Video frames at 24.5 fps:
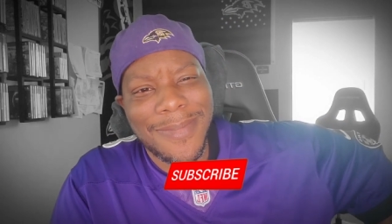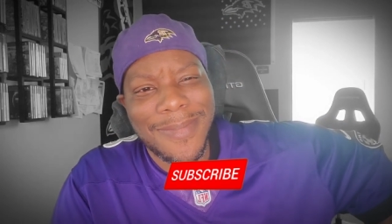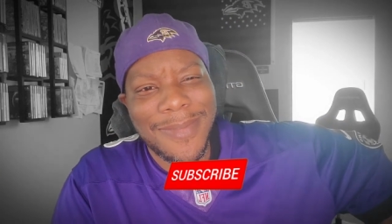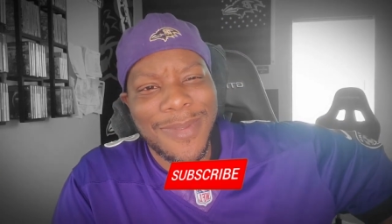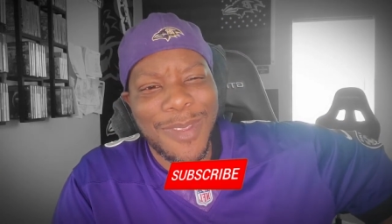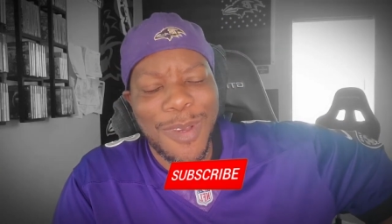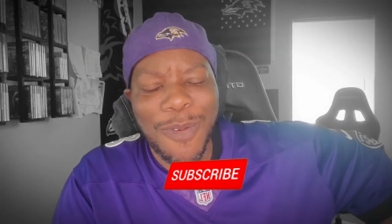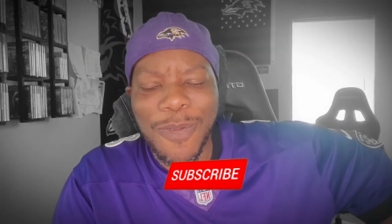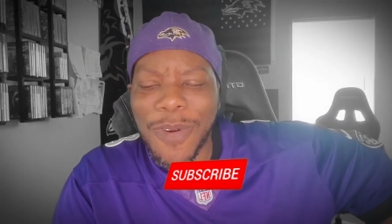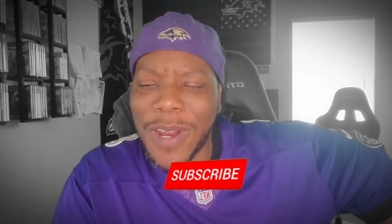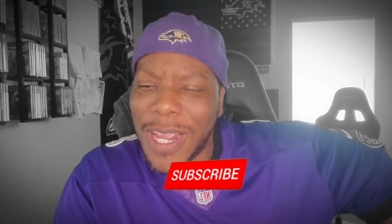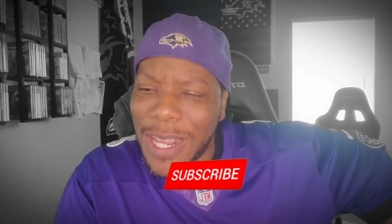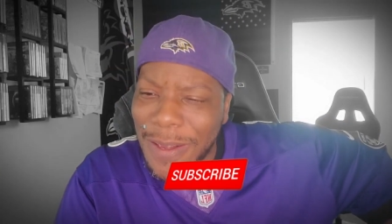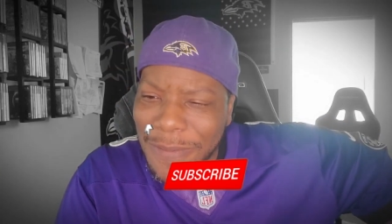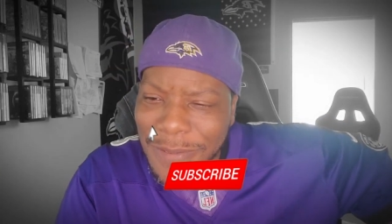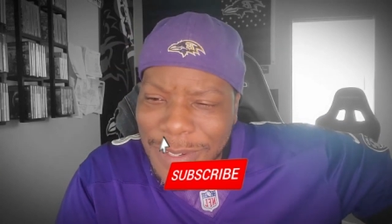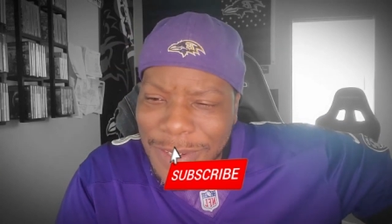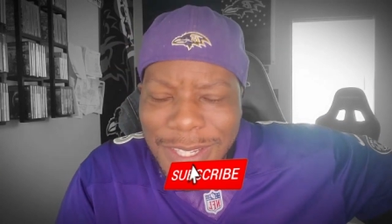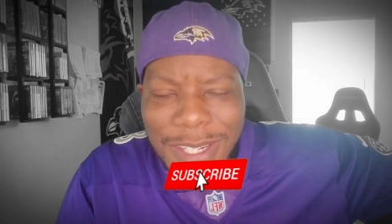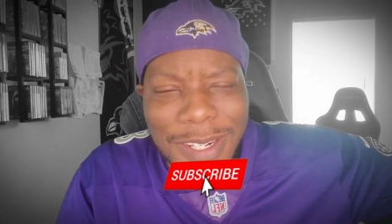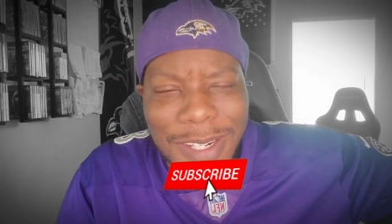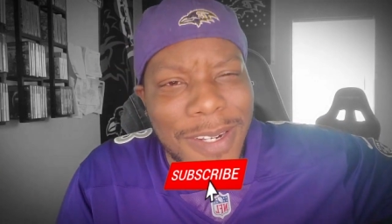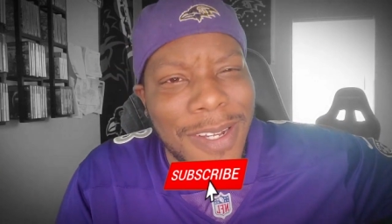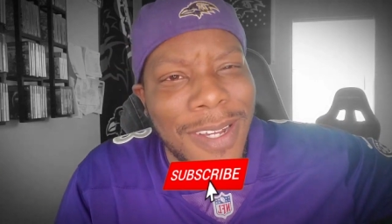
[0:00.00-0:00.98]
The
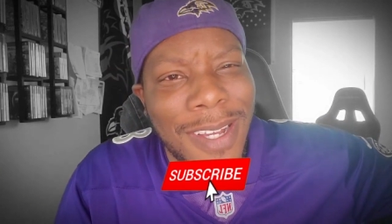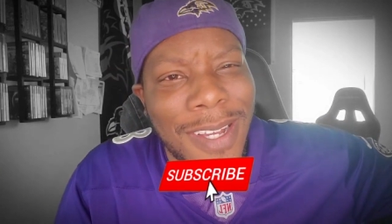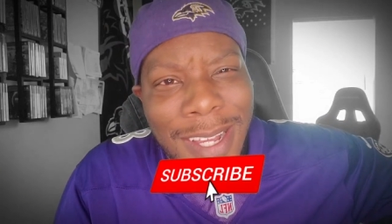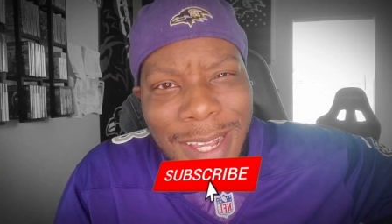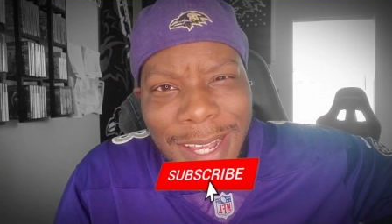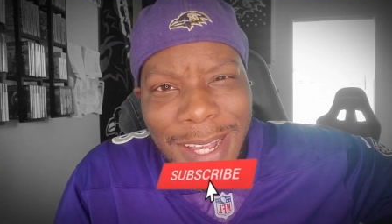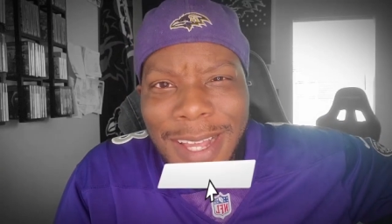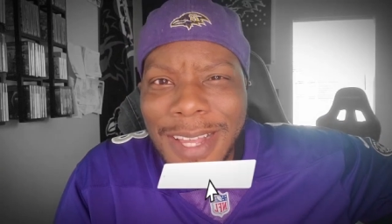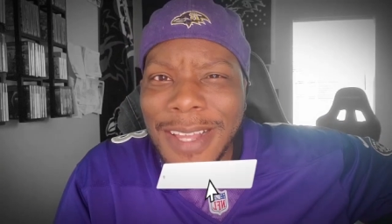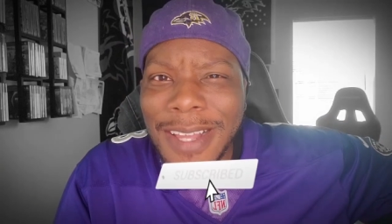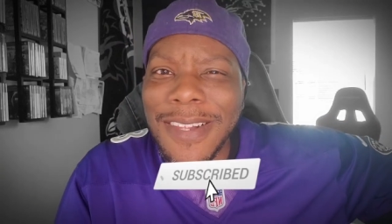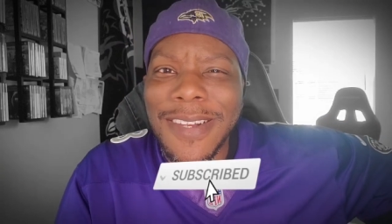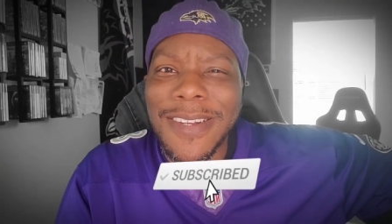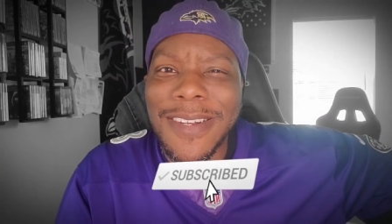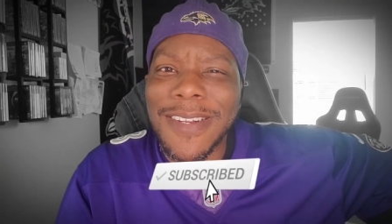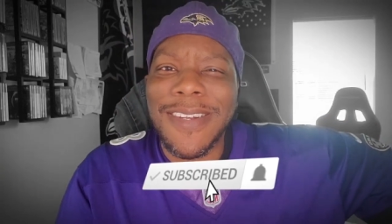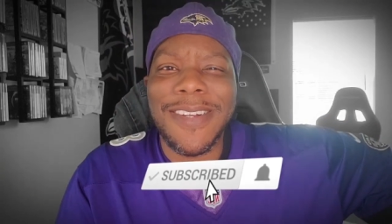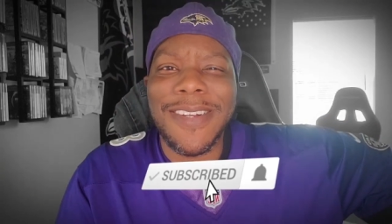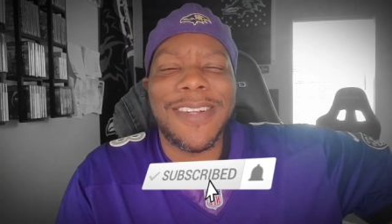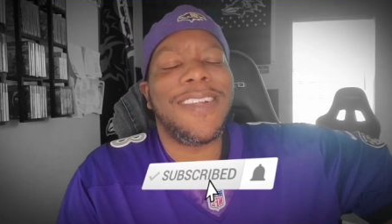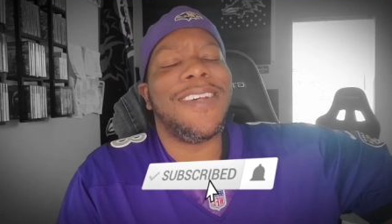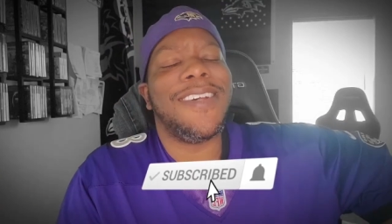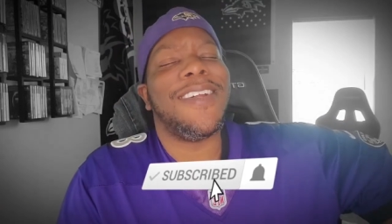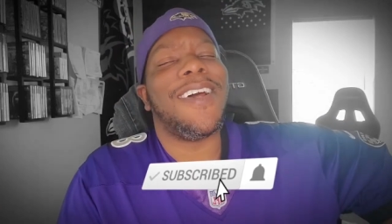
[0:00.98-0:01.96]
Ravens are
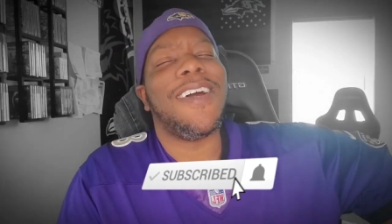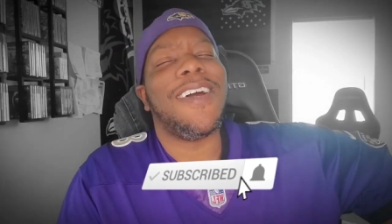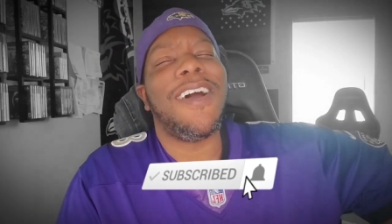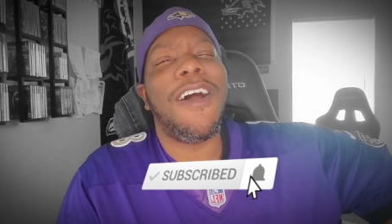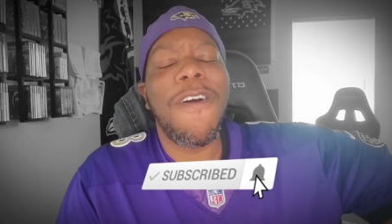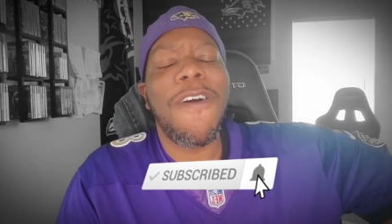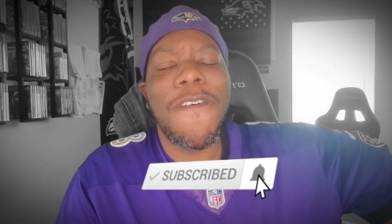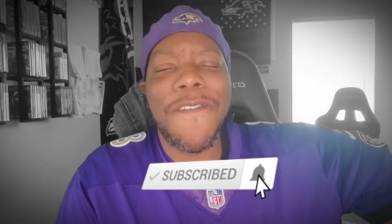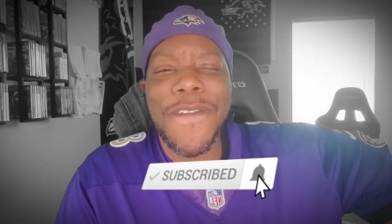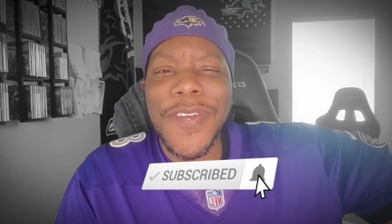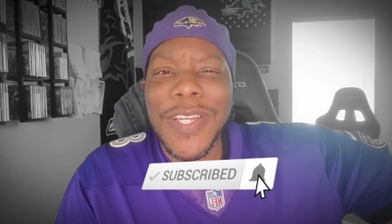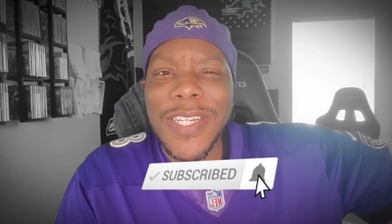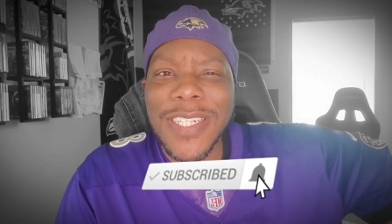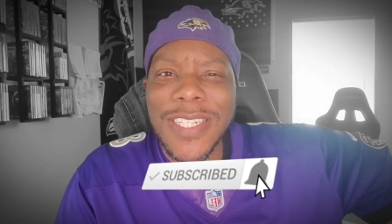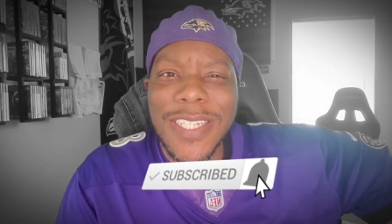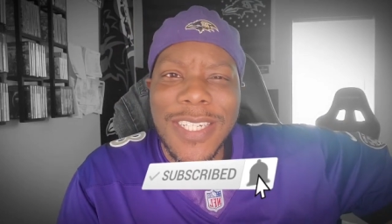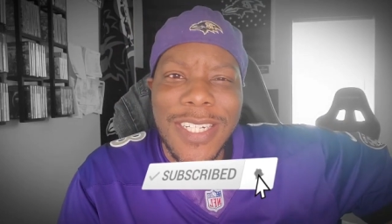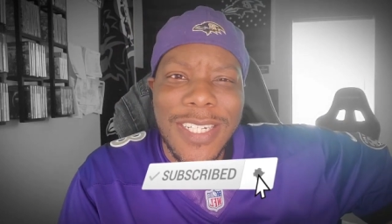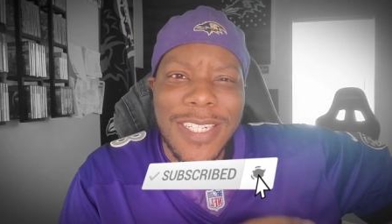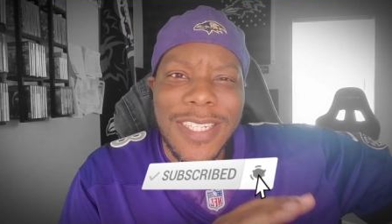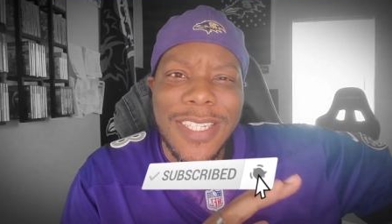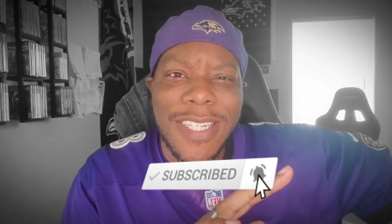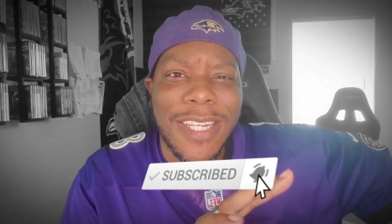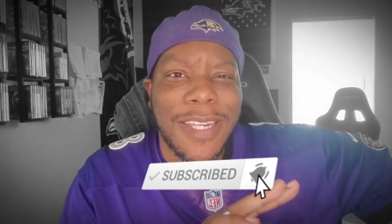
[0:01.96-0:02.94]
offense uh,
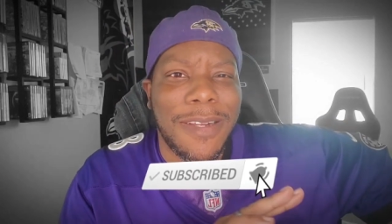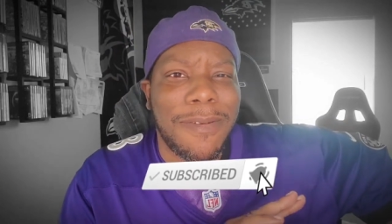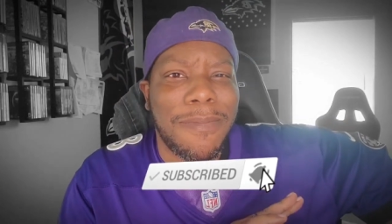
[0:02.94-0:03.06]
just